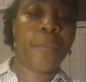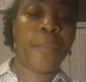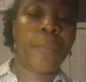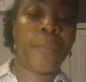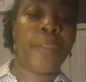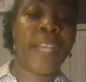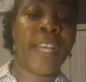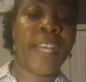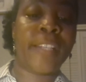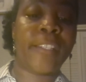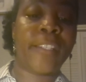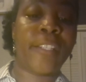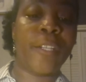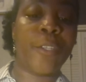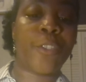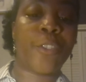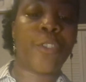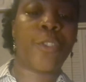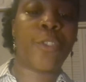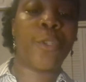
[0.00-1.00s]
that
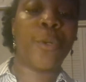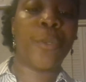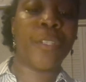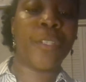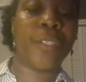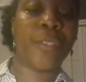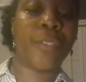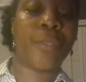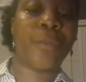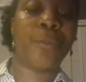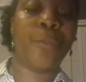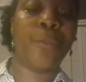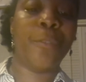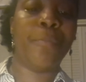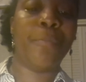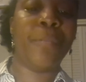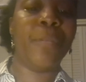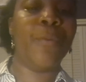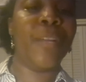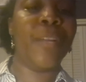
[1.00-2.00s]
their stories
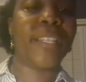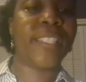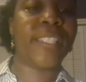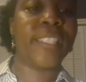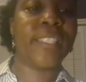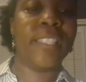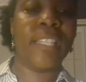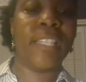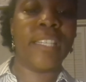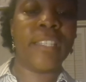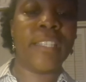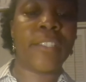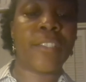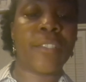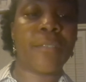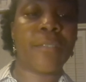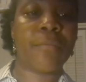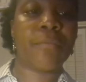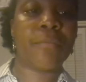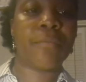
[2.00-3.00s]
would be
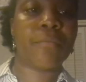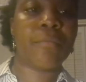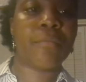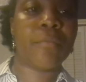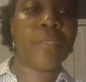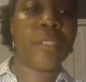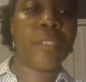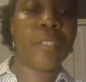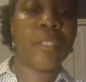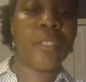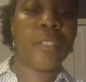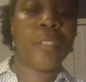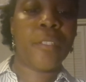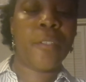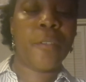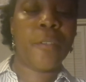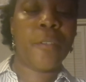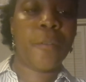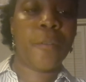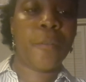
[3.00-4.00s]
recognized,
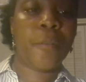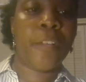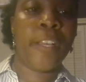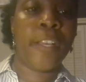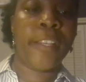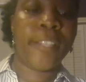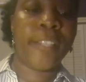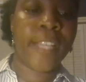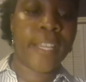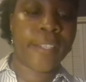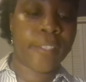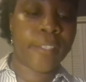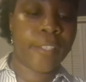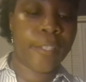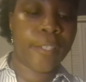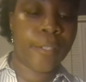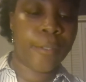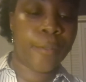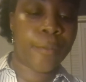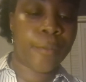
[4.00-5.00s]
and that
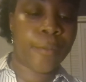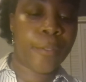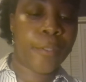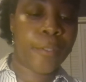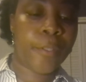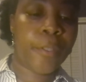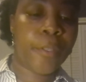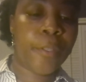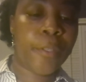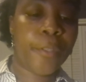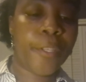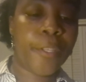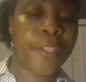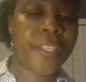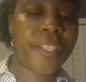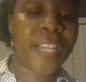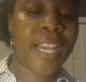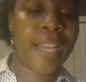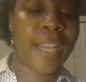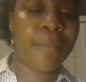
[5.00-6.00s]
the
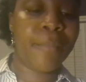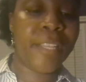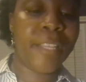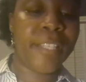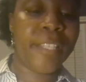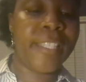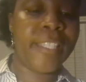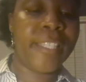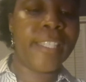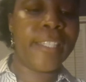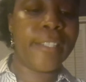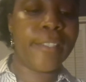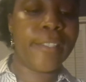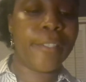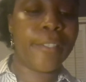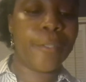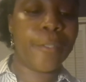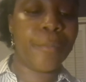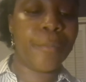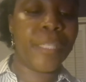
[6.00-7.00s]
time they needed
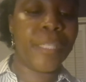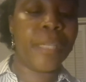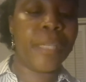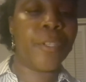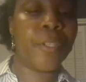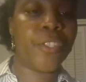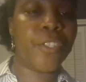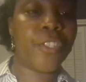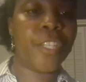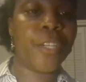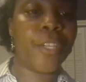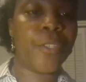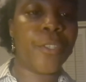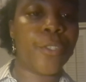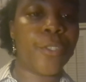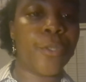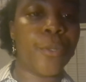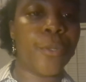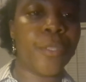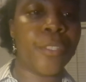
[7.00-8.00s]
to be able to share
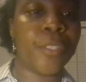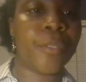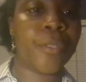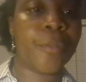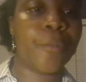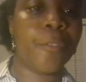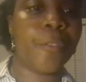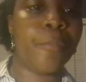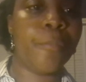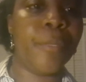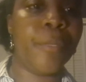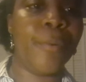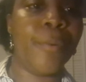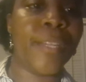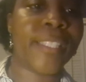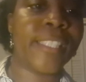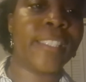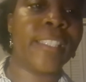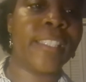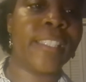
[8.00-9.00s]
stories would be
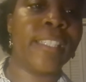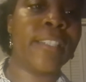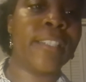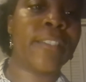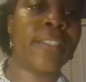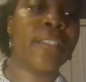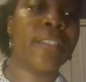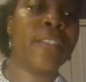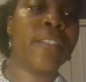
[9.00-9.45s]
recognized.